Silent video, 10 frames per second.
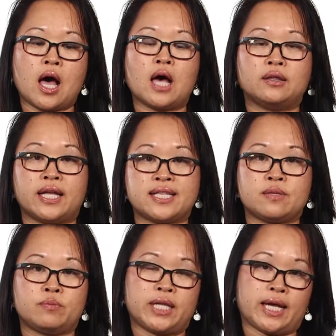a
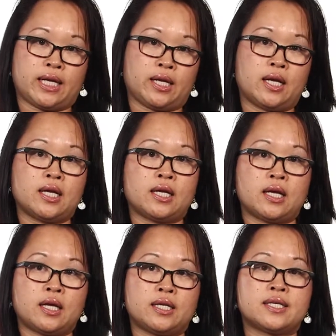lesson planning
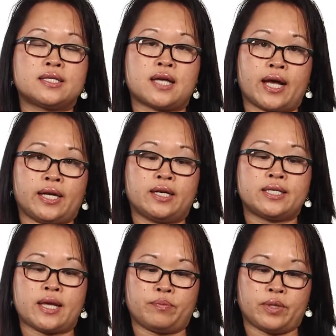design
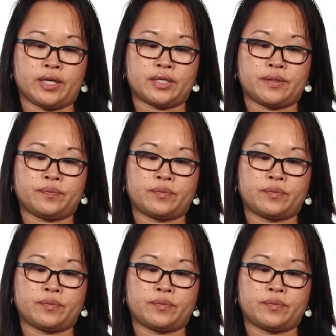template,